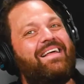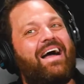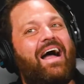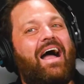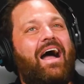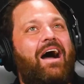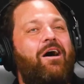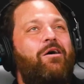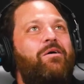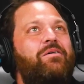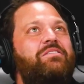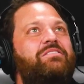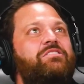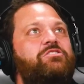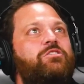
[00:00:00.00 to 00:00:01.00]

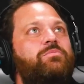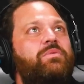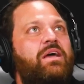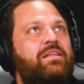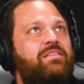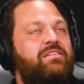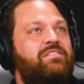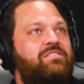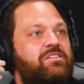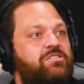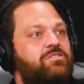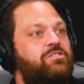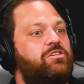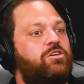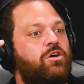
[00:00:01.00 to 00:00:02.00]
how did you make the
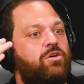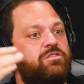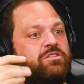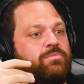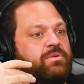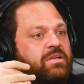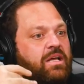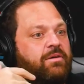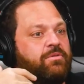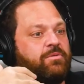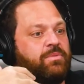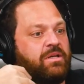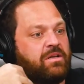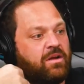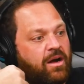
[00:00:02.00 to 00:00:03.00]
decision to go to be able to
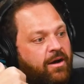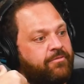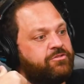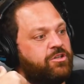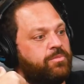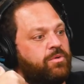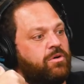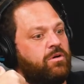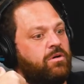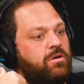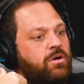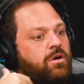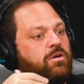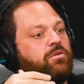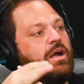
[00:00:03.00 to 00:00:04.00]
be
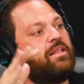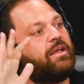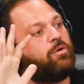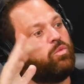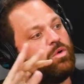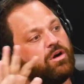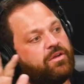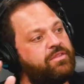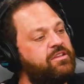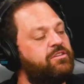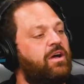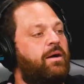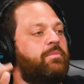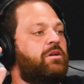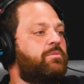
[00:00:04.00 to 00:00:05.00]
comfortable? Right, like we're in these.
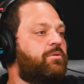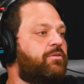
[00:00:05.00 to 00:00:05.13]
I'm in a